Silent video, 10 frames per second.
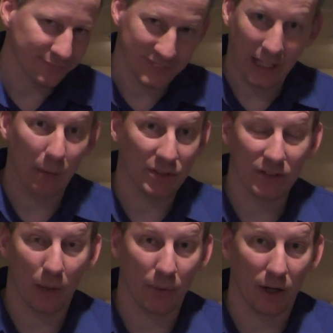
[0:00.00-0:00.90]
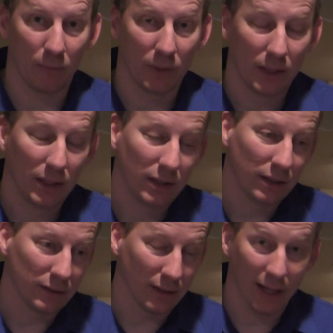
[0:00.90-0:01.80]
time to step it up.
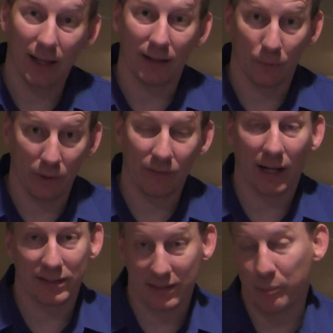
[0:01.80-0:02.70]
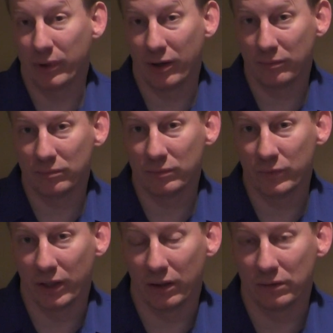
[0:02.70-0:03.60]
The laity, we've got to step it up,
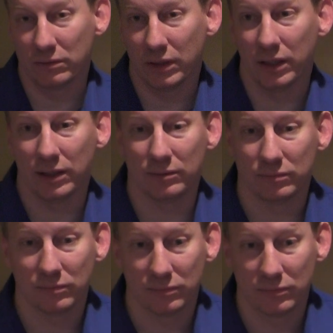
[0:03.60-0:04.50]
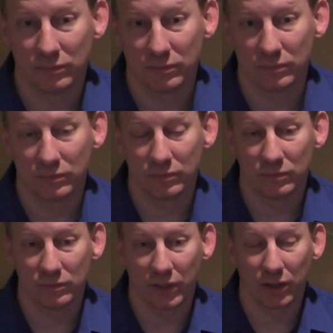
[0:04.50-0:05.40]
you know. Um,
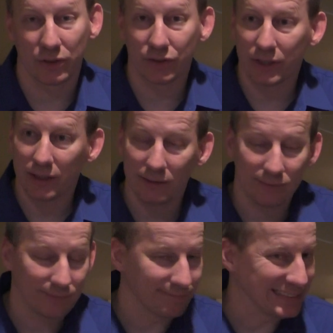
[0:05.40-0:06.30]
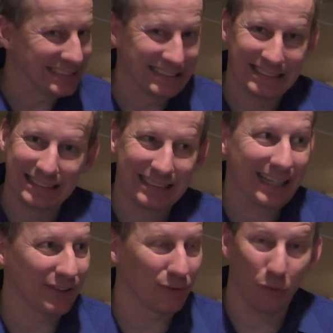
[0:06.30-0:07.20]
the clergy, they
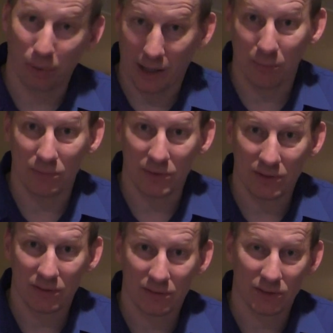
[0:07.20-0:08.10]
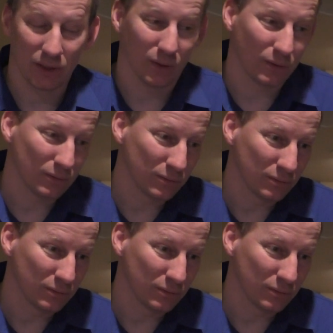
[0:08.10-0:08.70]
got their own problems. So